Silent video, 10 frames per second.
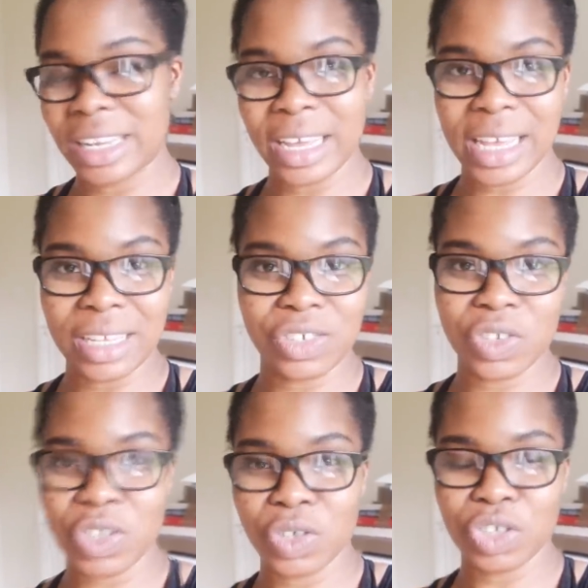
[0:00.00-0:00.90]
like, it's
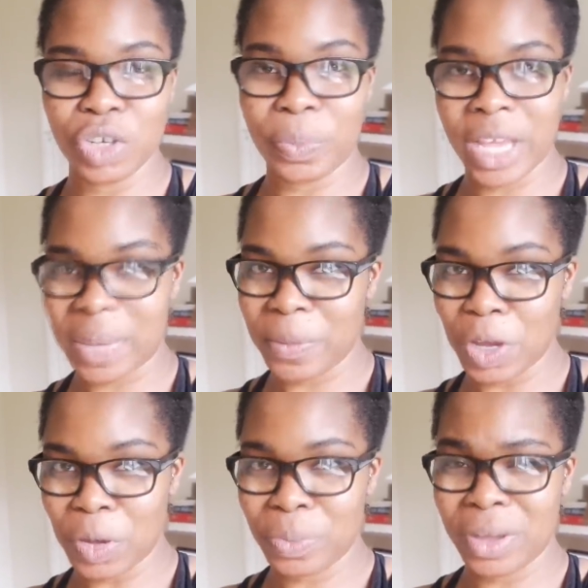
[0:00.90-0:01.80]
just such a
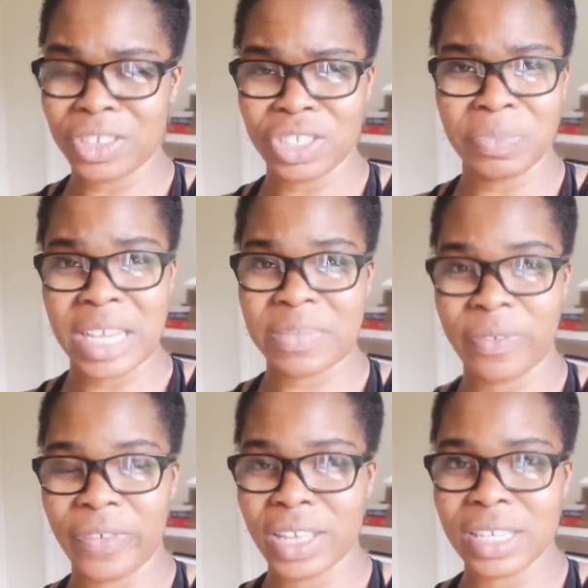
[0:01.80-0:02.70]
pick-me-up. It just makes me
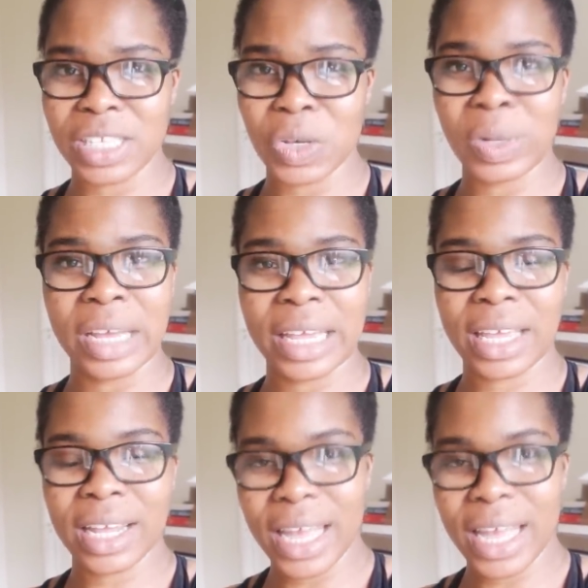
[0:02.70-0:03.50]
feel so like